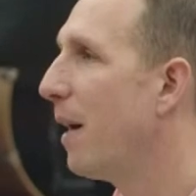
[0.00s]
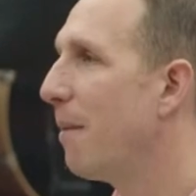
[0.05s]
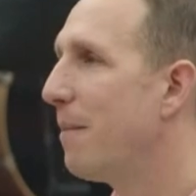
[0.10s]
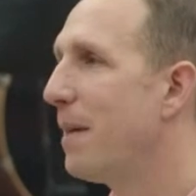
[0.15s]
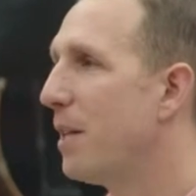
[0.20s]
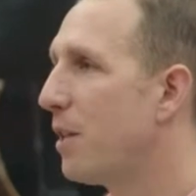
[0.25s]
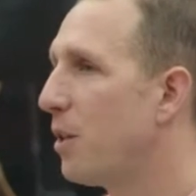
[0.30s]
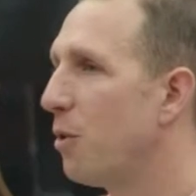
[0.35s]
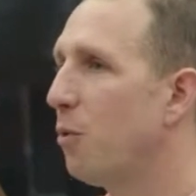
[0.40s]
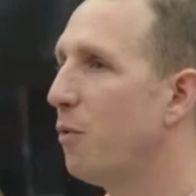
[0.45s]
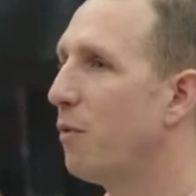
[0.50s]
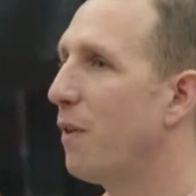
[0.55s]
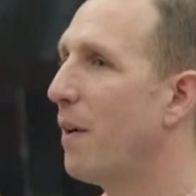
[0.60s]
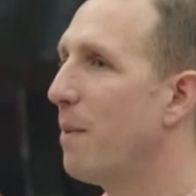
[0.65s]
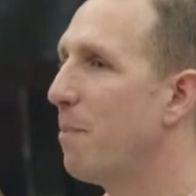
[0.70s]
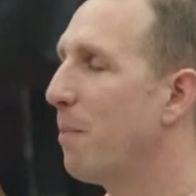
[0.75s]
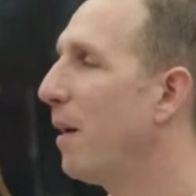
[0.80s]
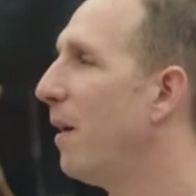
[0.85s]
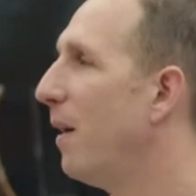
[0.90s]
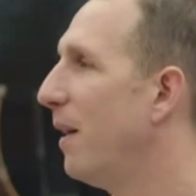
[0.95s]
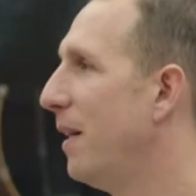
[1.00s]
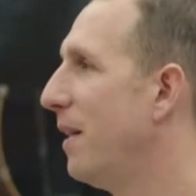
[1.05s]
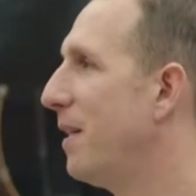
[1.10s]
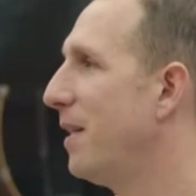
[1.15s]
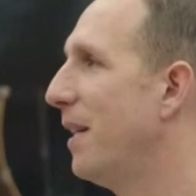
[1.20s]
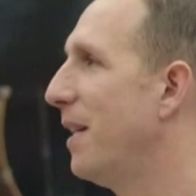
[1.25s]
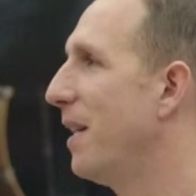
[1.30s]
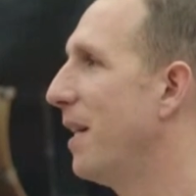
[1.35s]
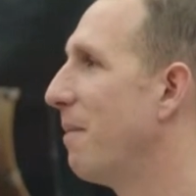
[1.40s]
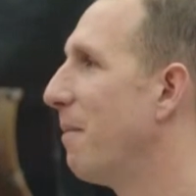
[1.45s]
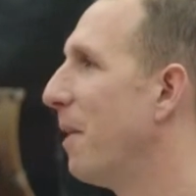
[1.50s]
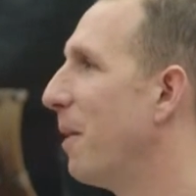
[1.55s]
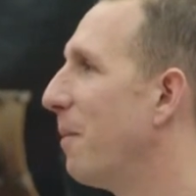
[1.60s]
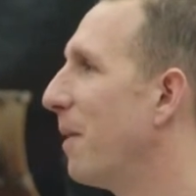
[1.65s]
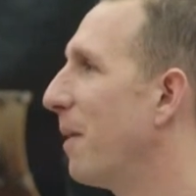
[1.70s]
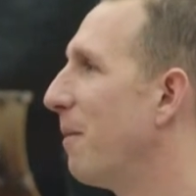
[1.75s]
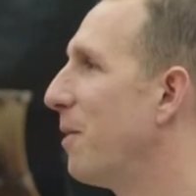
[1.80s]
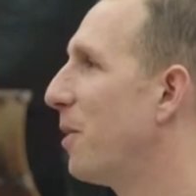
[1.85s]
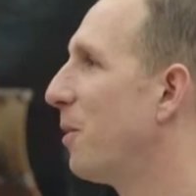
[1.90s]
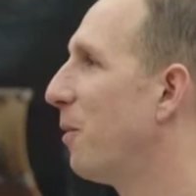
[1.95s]
it's all very piloted at the
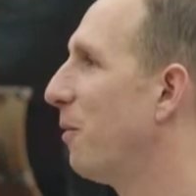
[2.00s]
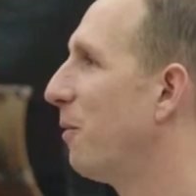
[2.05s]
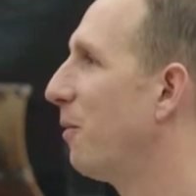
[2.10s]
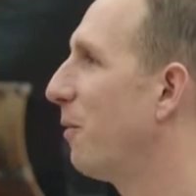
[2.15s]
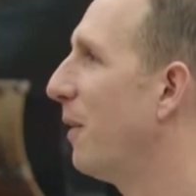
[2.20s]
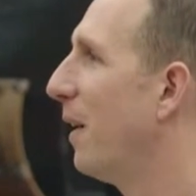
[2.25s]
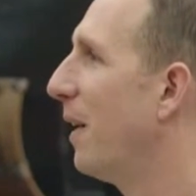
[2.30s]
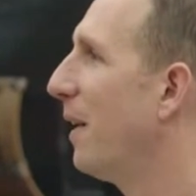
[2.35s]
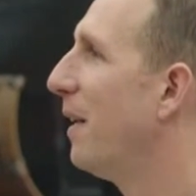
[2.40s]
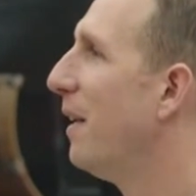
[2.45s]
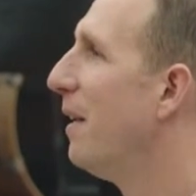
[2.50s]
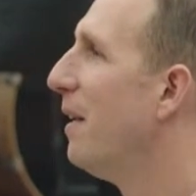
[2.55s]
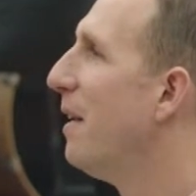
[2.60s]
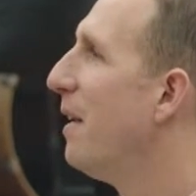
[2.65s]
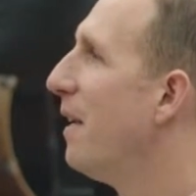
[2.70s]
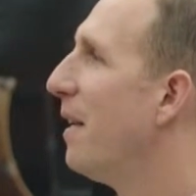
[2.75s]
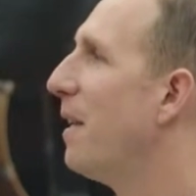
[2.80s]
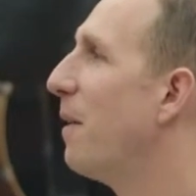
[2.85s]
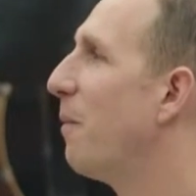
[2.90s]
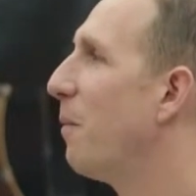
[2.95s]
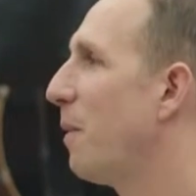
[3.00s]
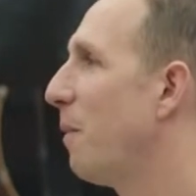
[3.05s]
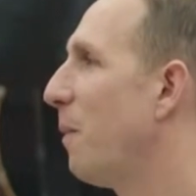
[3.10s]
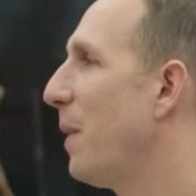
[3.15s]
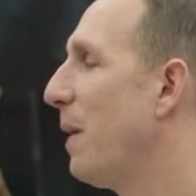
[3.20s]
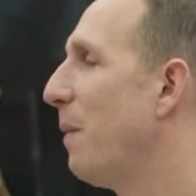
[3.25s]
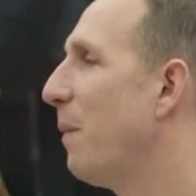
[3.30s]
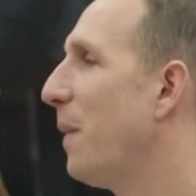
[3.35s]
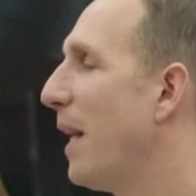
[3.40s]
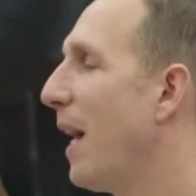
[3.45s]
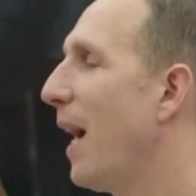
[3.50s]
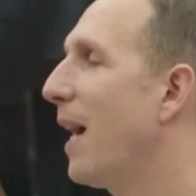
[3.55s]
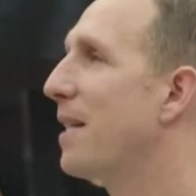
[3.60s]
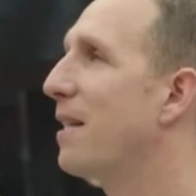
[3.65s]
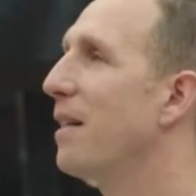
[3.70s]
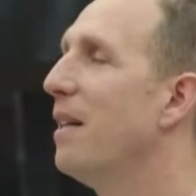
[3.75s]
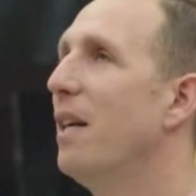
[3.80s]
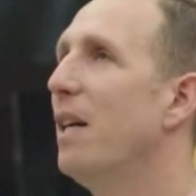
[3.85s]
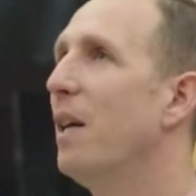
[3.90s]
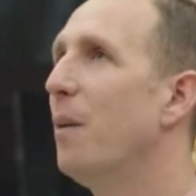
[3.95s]
moment. It's all like, we
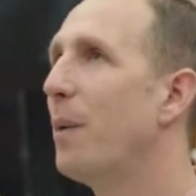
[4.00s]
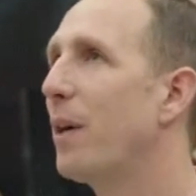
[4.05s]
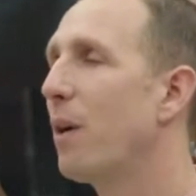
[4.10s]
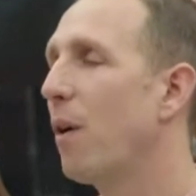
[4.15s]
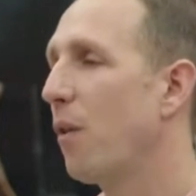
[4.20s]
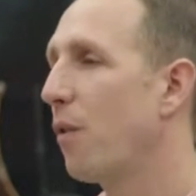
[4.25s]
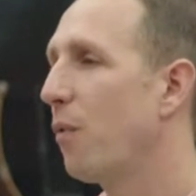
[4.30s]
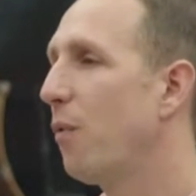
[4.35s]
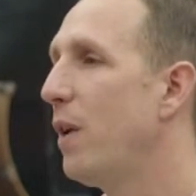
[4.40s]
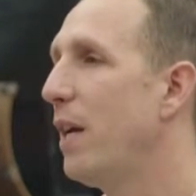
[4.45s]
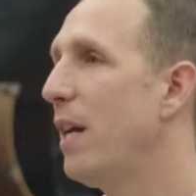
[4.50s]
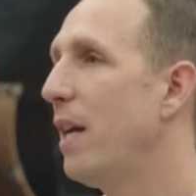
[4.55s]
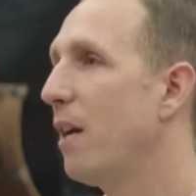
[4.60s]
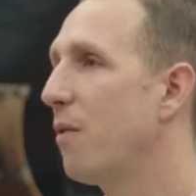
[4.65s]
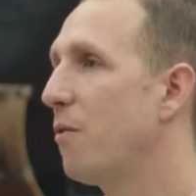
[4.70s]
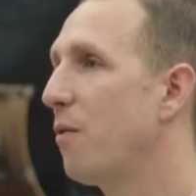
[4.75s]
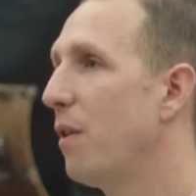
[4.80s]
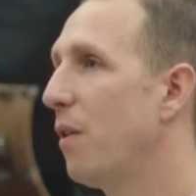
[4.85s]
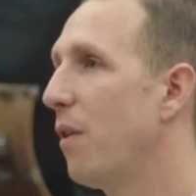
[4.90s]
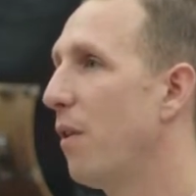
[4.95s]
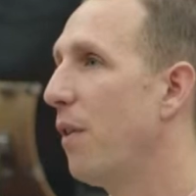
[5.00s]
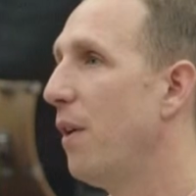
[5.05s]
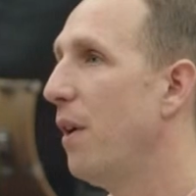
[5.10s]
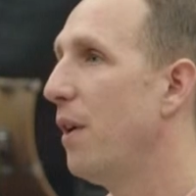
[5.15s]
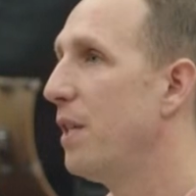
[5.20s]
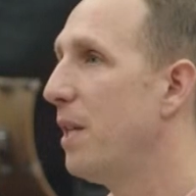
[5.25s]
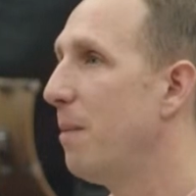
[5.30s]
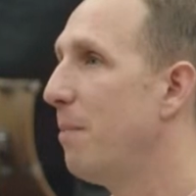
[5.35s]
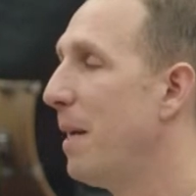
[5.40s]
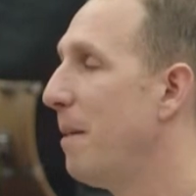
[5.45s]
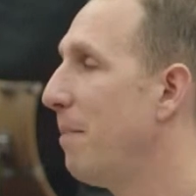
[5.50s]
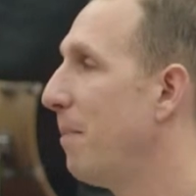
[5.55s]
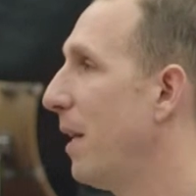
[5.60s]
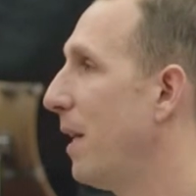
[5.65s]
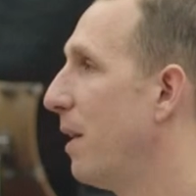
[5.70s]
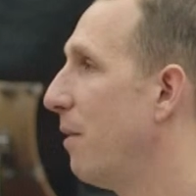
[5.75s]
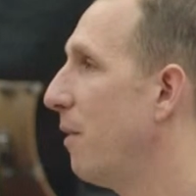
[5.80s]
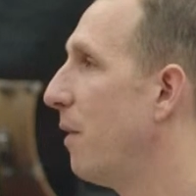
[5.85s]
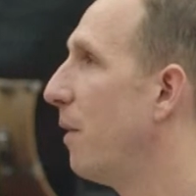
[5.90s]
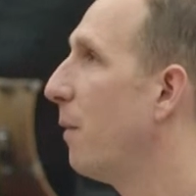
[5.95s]
got 330 people
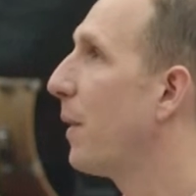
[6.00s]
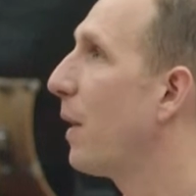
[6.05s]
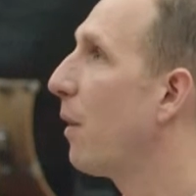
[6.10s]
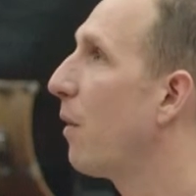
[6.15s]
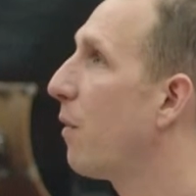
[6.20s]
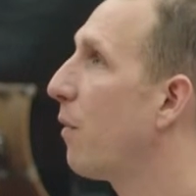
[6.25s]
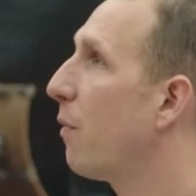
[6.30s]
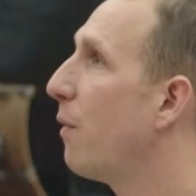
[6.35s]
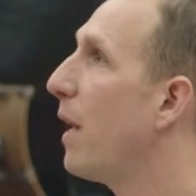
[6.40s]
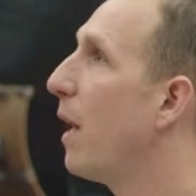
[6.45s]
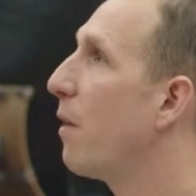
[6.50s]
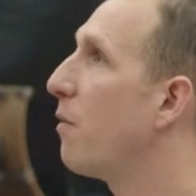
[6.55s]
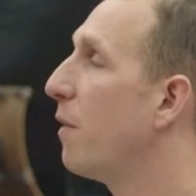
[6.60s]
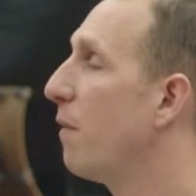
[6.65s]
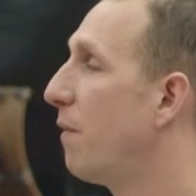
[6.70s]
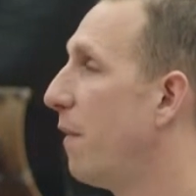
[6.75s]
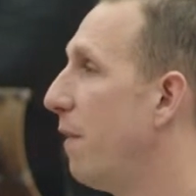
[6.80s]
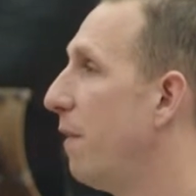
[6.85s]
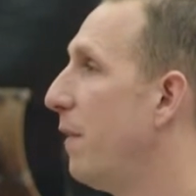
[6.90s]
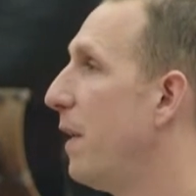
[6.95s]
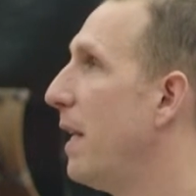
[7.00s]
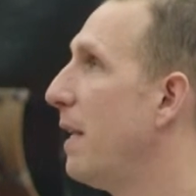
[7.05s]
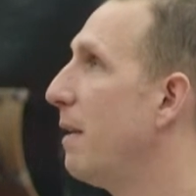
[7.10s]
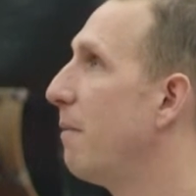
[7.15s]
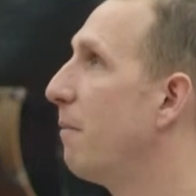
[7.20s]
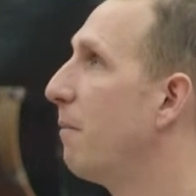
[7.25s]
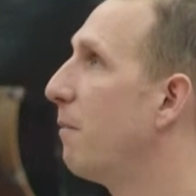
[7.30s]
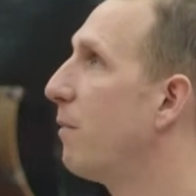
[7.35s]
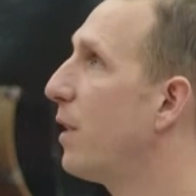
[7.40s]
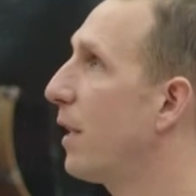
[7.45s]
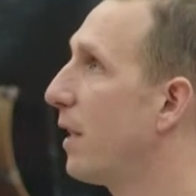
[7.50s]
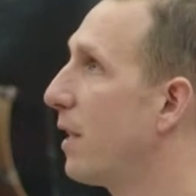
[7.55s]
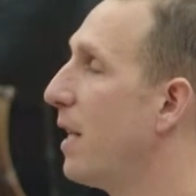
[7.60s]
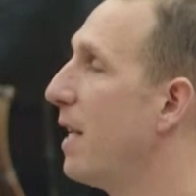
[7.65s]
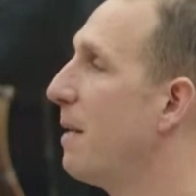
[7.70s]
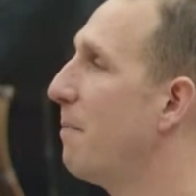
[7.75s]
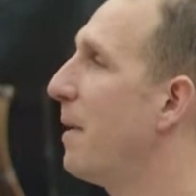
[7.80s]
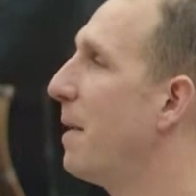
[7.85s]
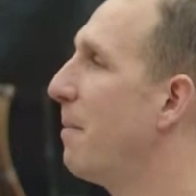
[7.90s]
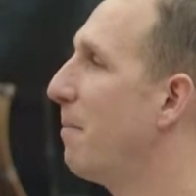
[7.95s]
we got
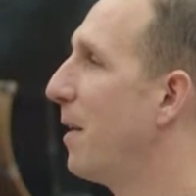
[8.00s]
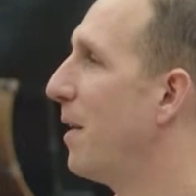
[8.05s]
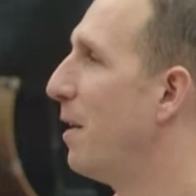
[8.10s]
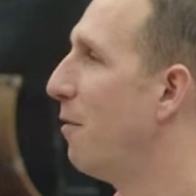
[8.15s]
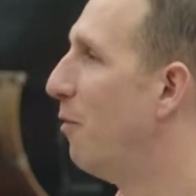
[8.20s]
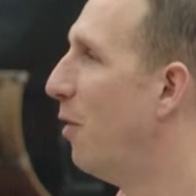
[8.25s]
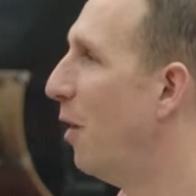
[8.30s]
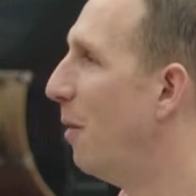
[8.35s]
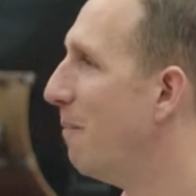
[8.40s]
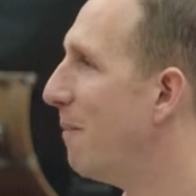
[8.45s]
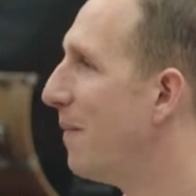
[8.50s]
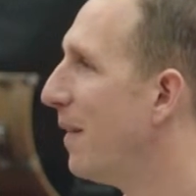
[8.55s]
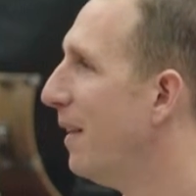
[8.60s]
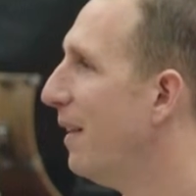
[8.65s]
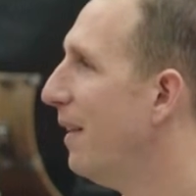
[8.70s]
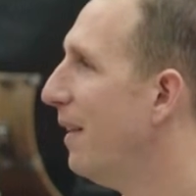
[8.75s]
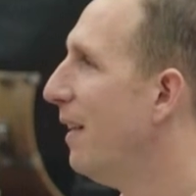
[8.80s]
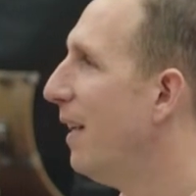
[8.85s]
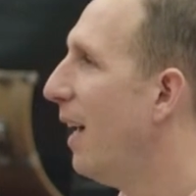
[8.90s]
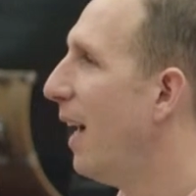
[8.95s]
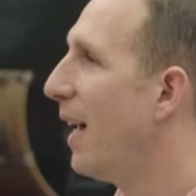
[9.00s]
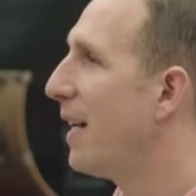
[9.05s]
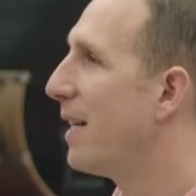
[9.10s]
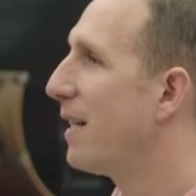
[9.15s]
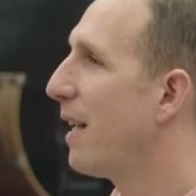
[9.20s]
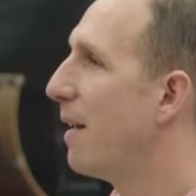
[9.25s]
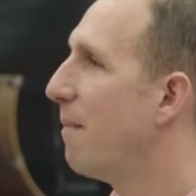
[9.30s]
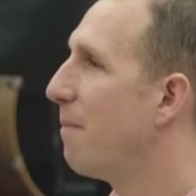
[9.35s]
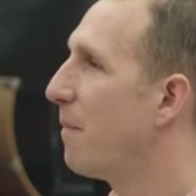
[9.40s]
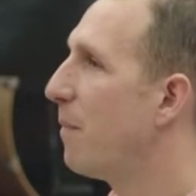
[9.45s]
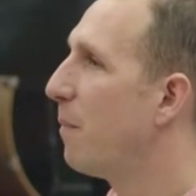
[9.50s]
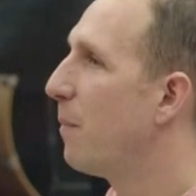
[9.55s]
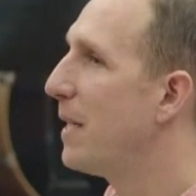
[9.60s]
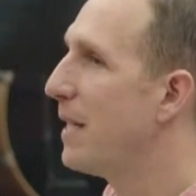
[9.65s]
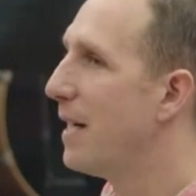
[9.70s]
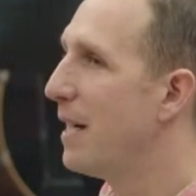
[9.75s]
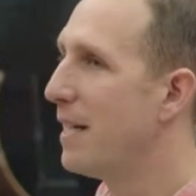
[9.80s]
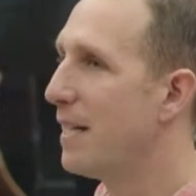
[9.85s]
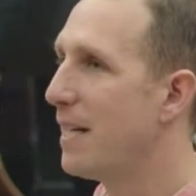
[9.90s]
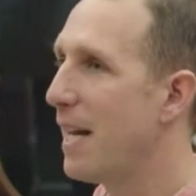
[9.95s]
316 people in a room, and we
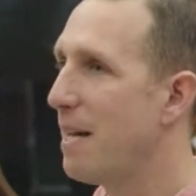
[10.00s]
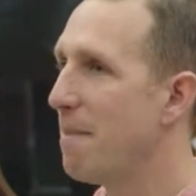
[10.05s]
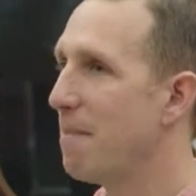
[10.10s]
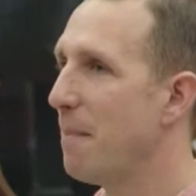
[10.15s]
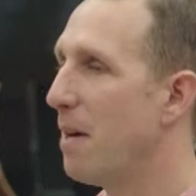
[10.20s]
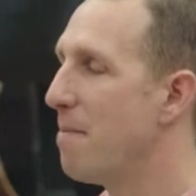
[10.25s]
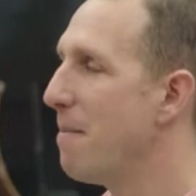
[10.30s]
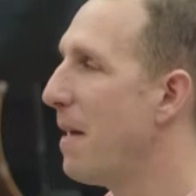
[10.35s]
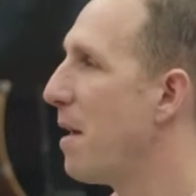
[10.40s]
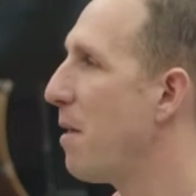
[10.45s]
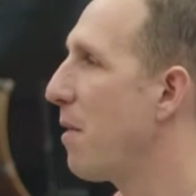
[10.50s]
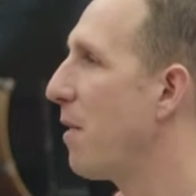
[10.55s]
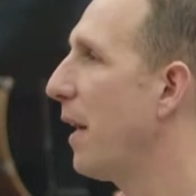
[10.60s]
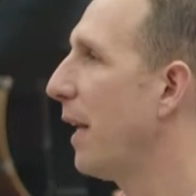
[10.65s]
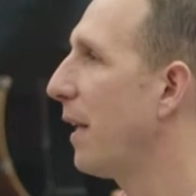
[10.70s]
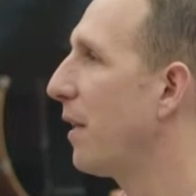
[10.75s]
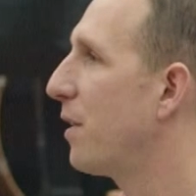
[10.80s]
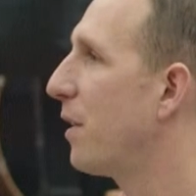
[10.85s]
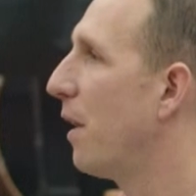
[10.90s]
did a date my mate thing.